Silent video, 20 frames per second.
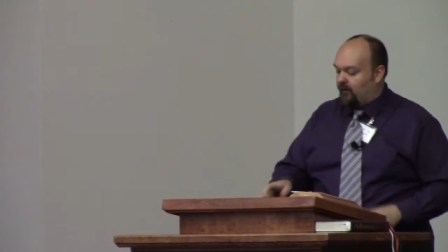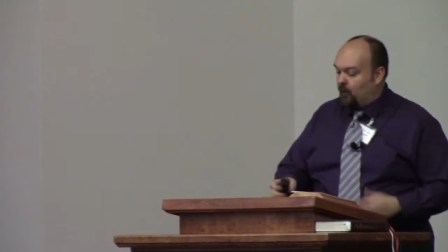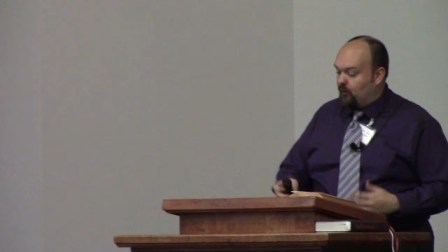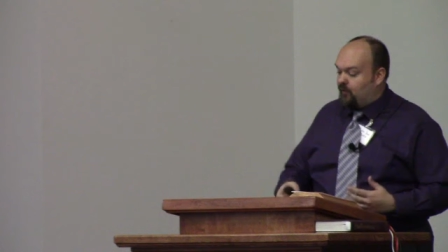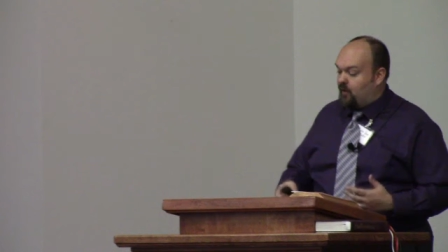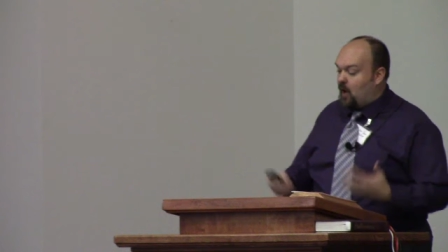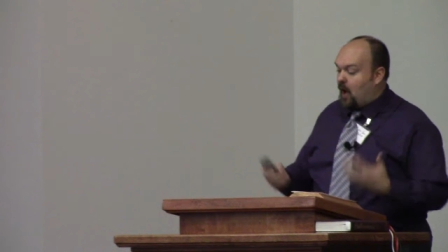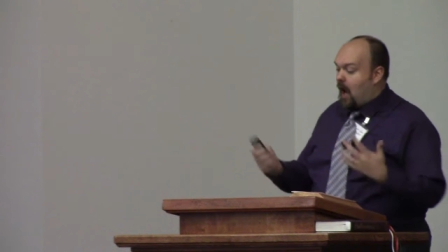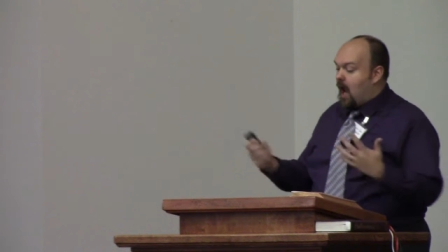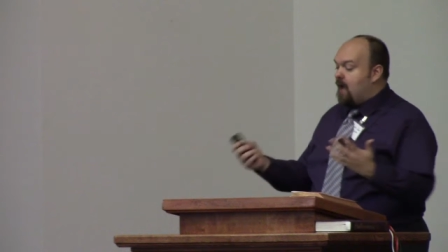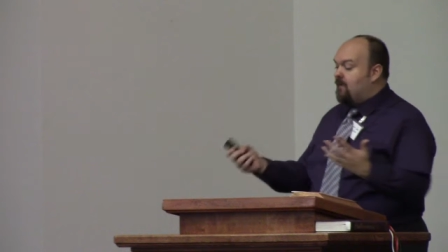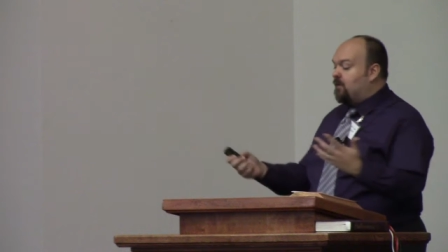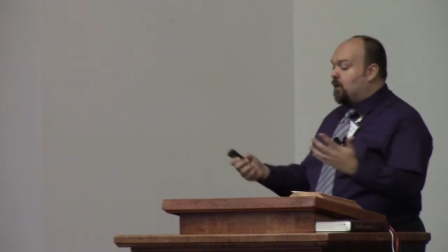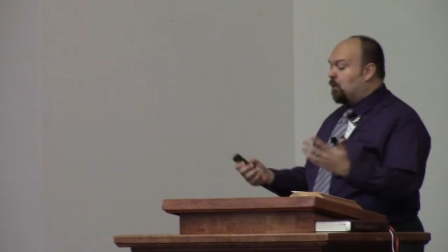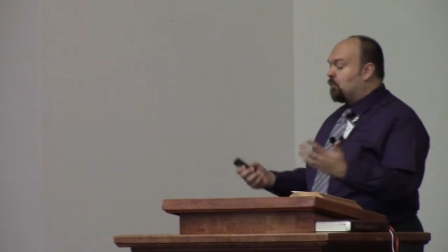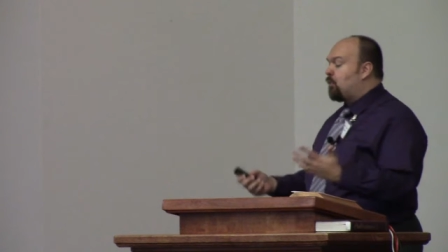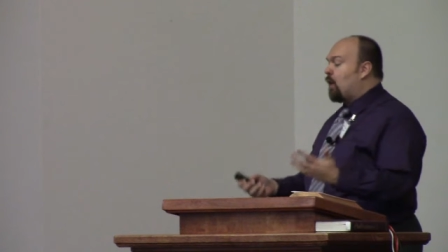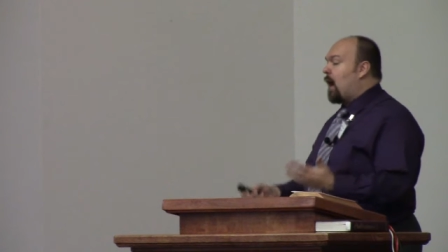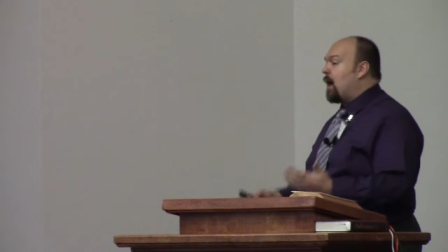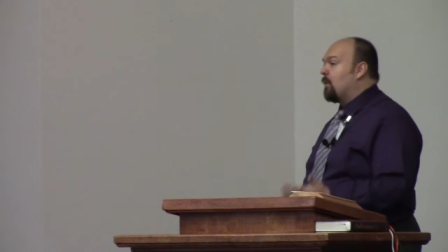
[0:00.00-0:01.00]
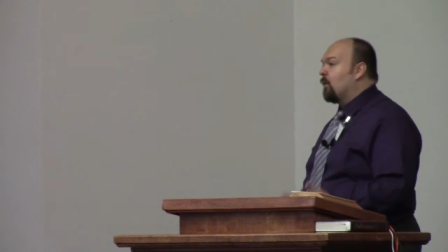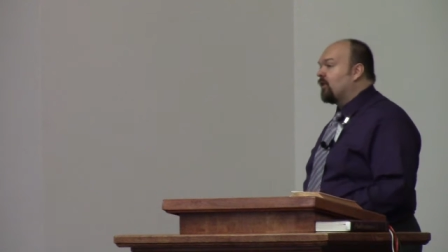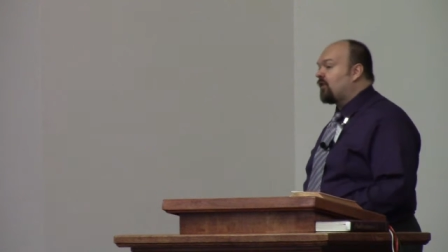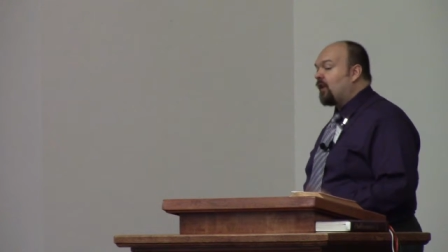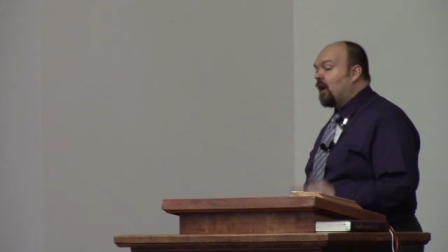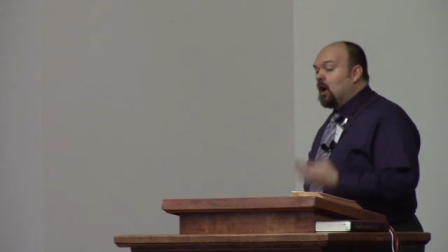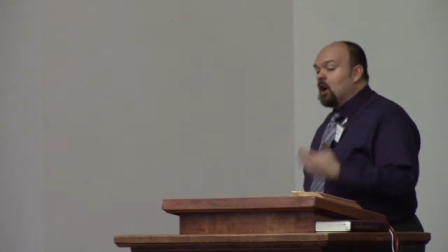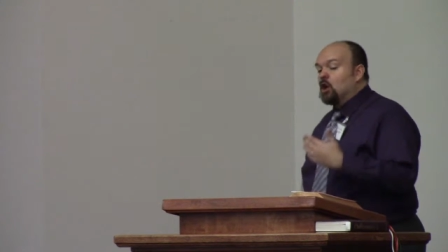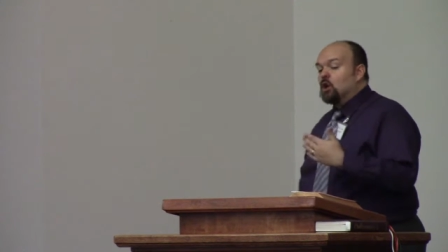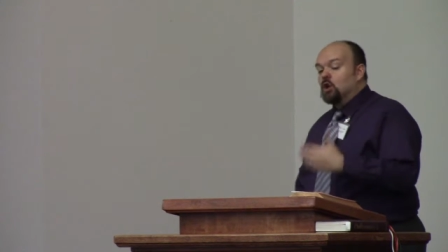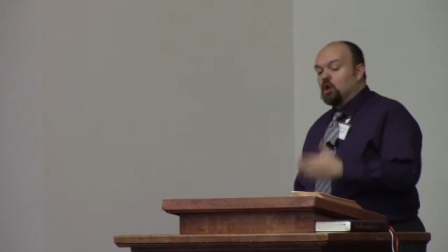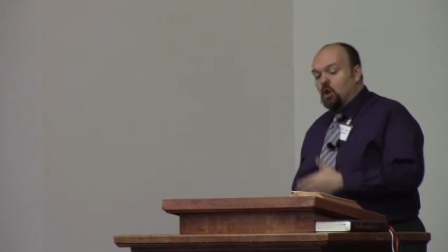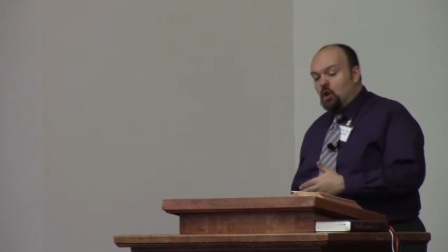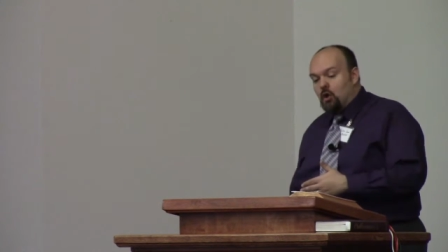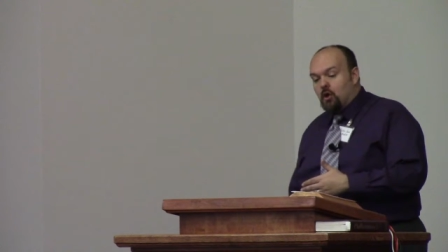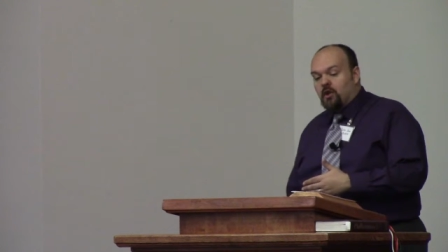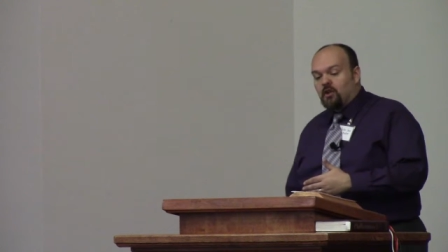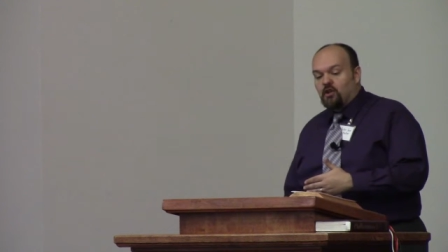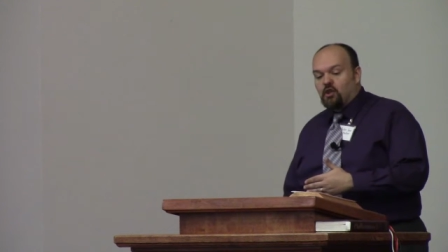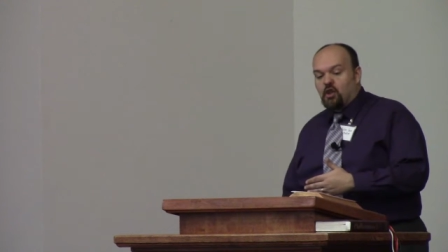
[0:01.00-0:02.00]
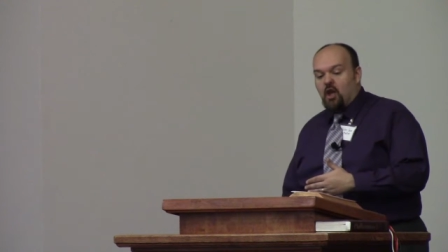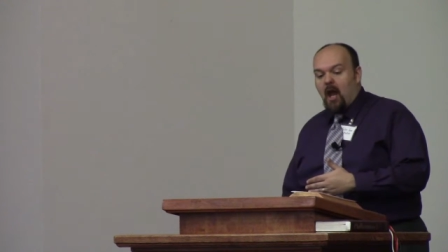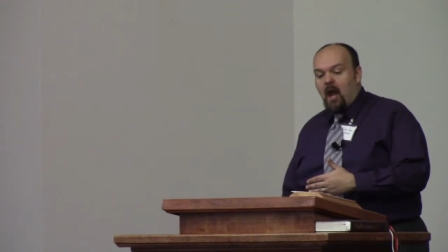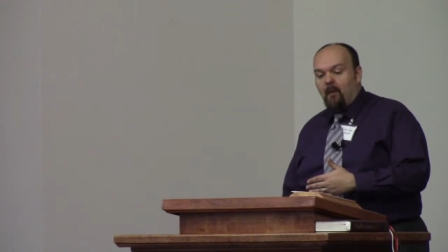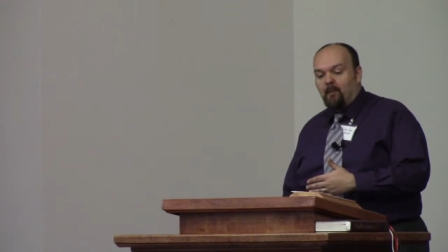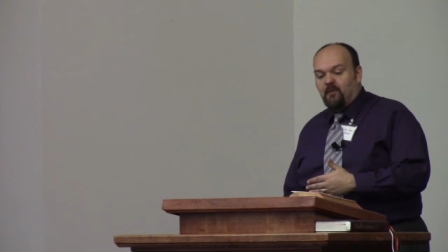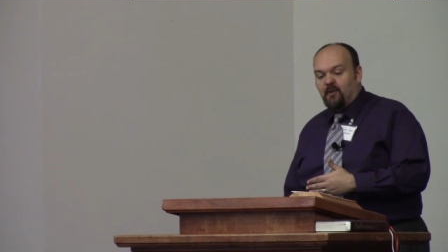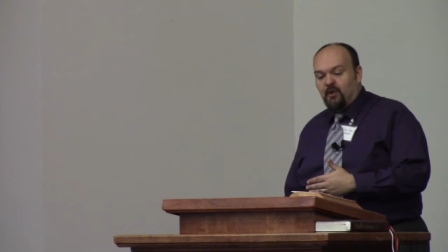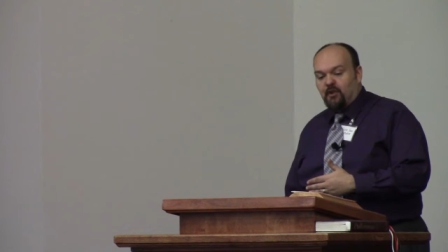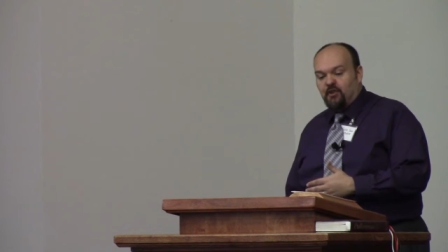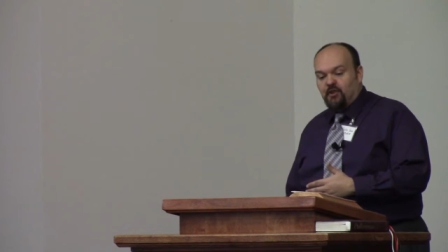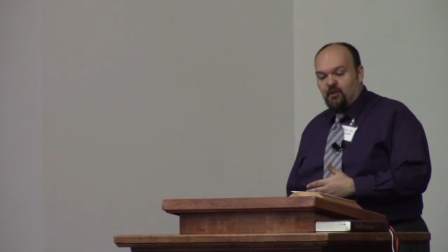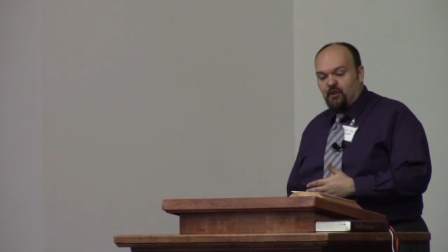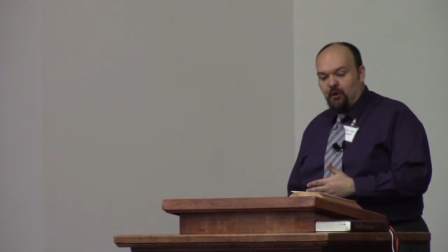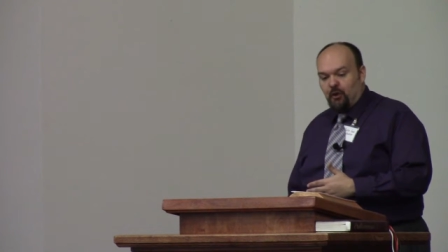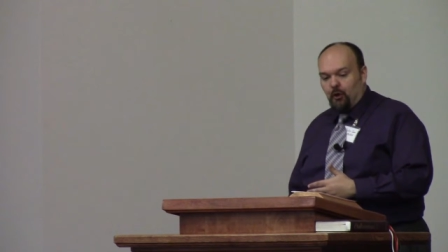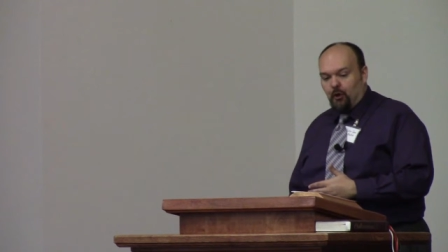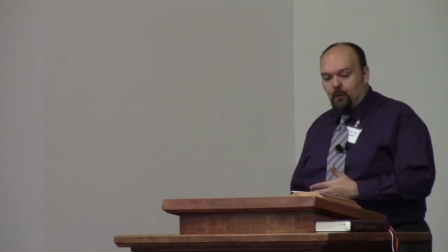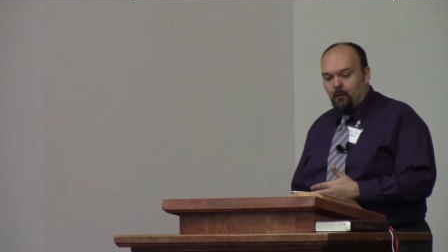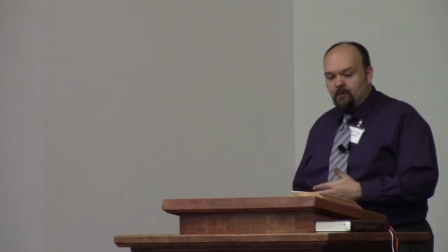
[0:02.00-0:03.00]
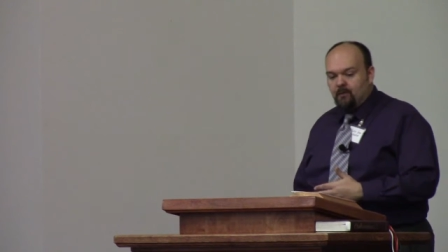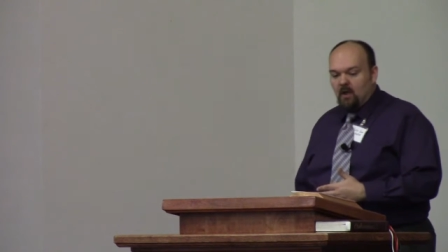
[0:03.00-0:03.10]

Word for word: So if you have your Bibles, Luke chapter 2,